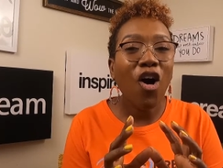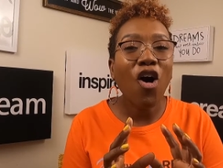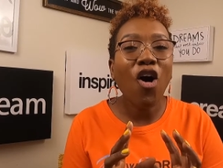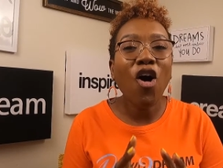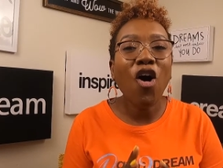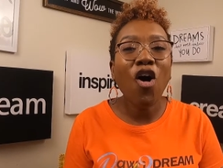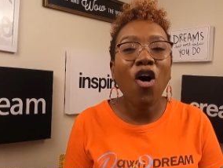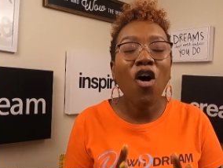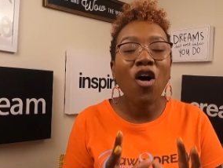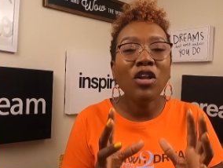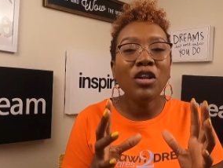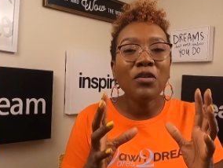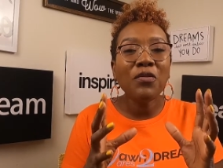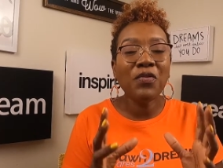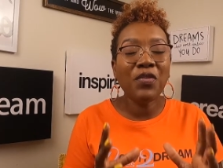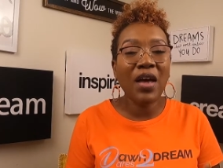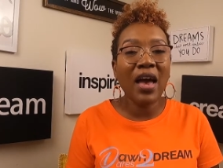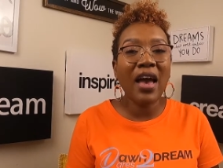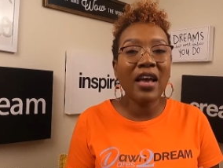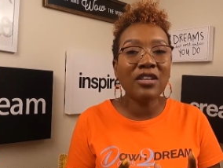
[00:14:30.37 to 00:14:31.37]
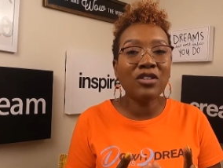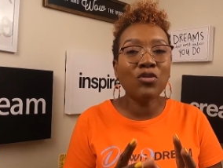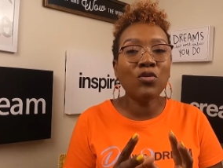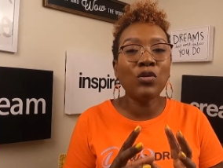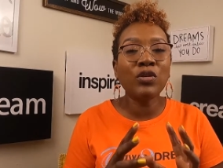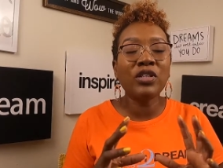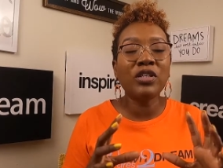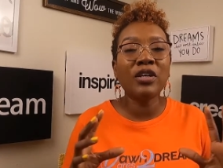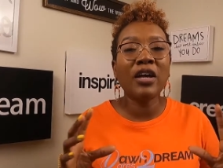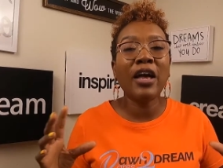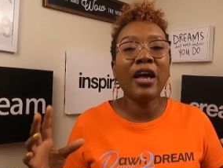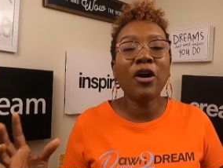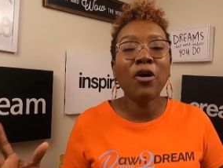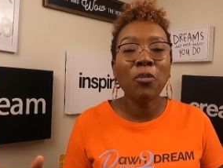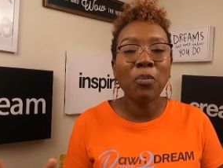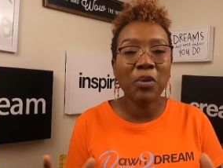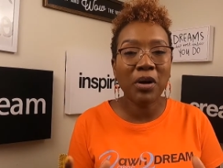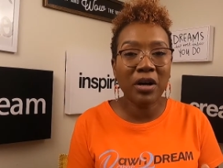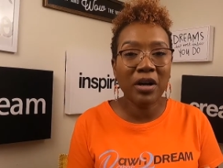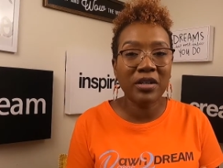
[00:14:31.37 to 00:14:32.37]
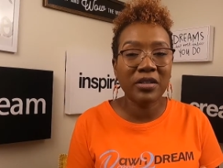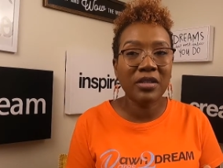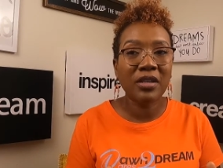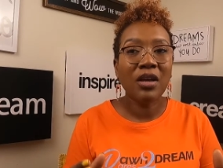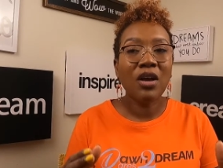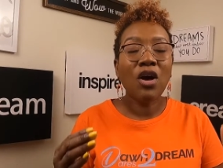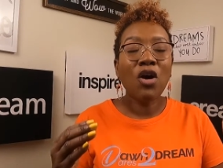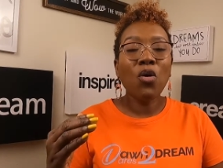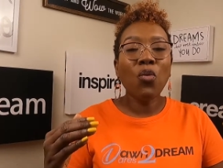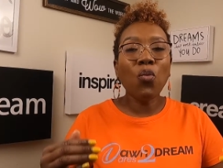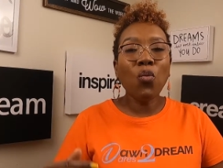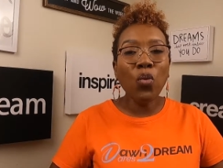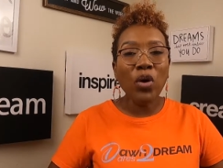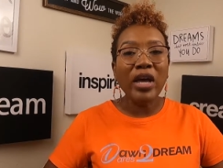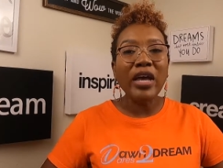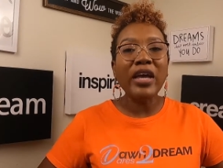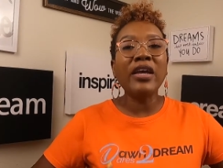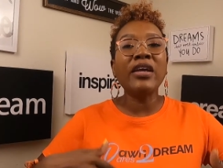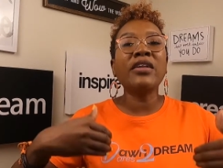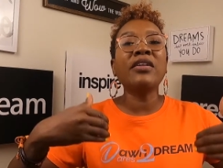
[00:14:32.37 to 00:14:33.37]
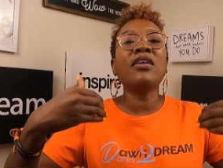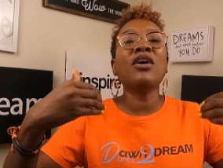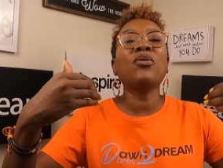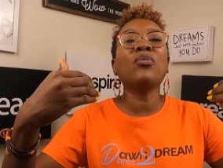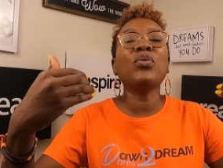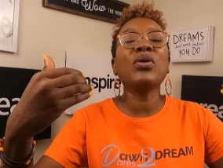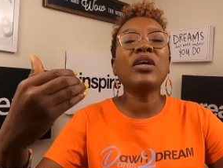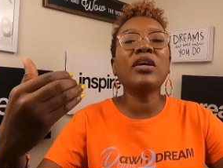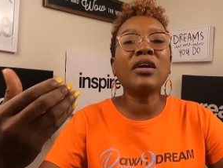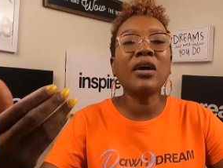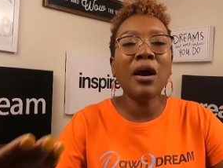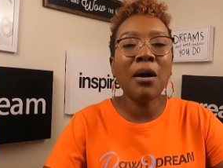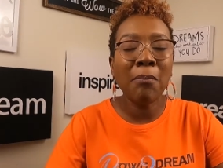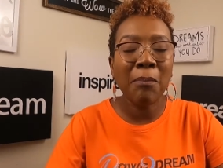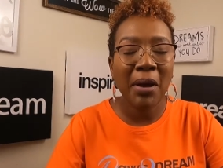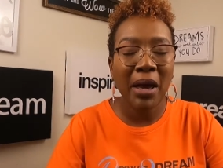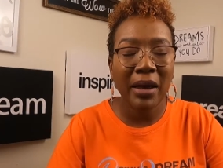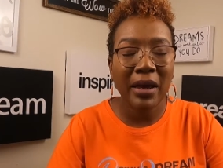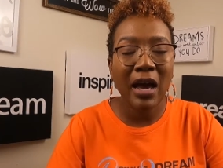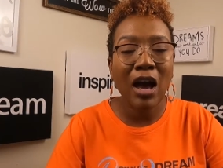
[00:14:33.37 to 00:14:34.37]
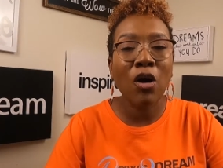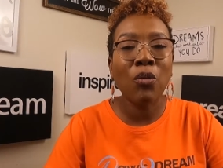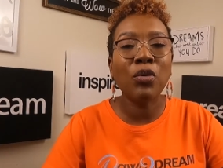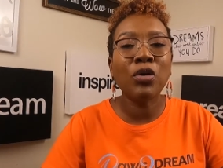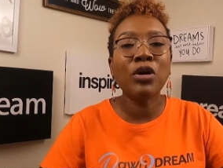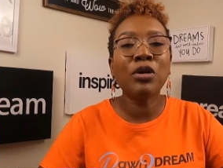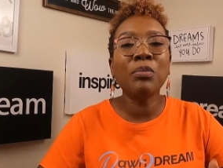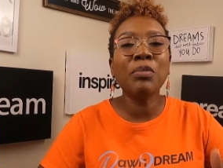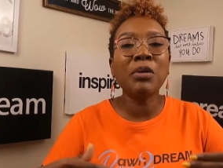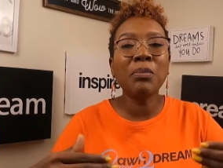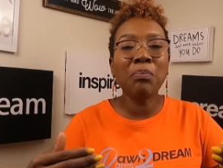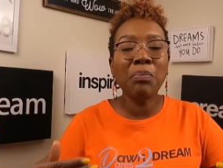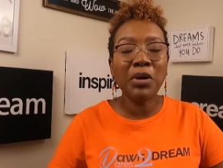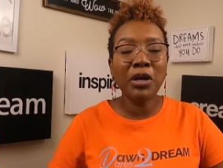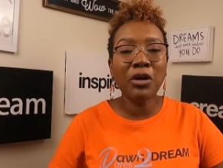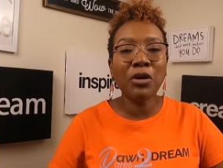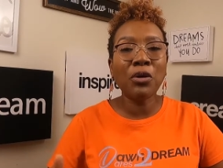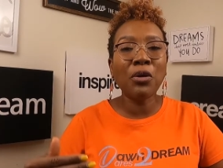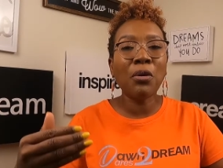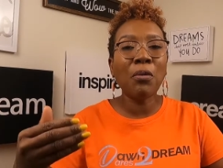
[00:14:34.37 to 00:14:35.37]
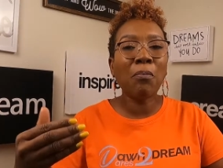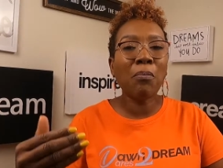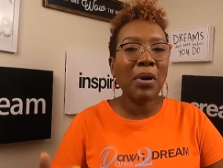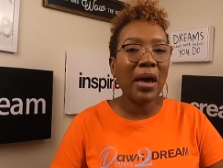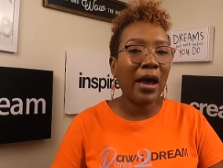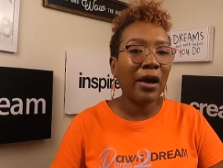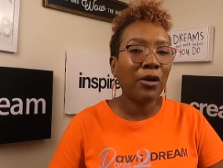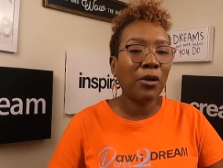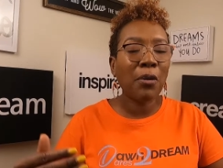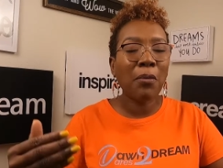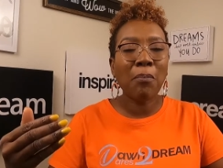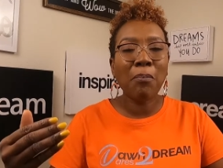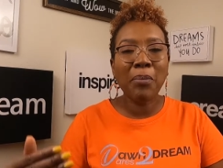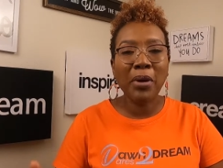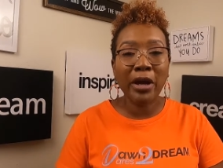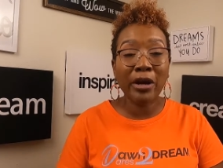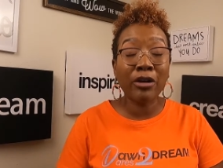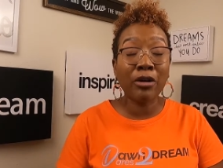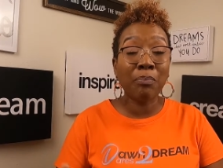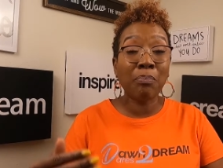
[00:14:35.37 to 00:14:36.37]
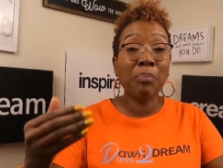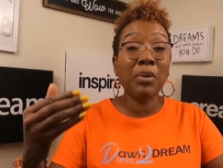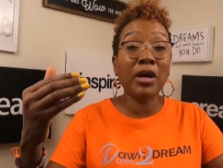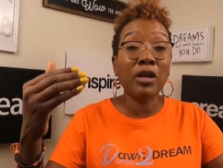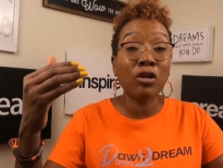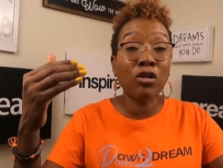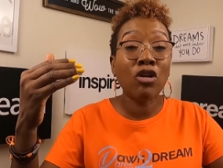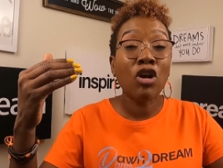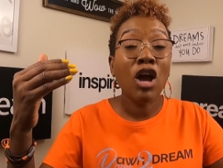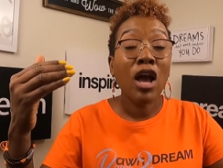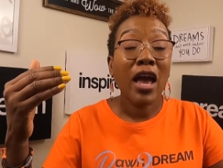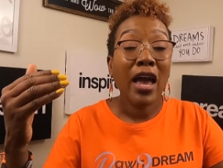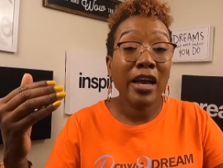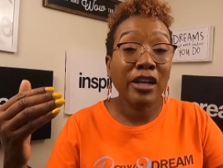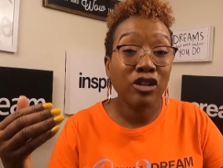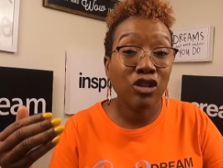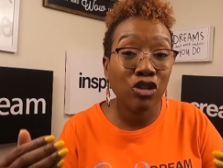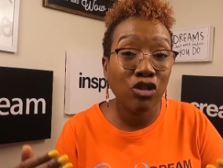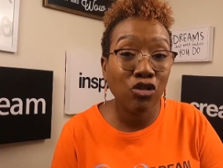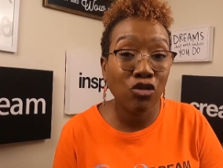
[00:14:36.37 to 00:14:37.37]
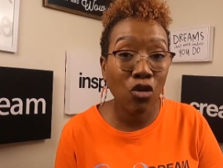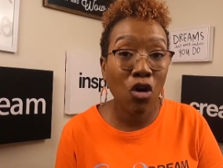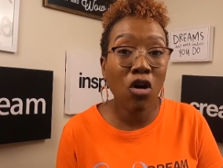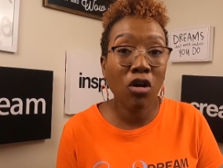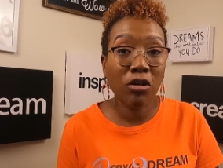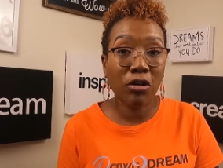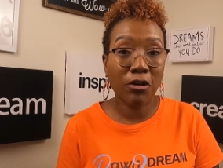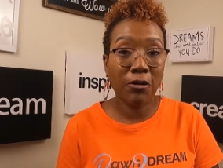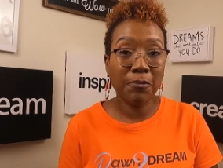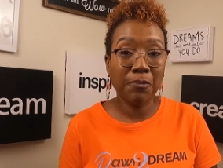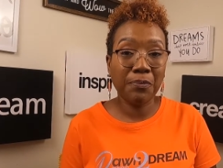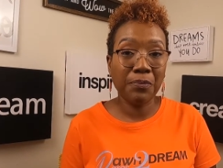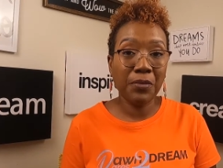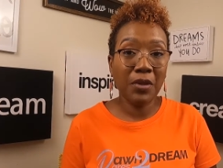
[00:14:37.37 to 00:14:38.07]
all of that is going to help us when we come back out. We're going to be bigger, better, and stronger.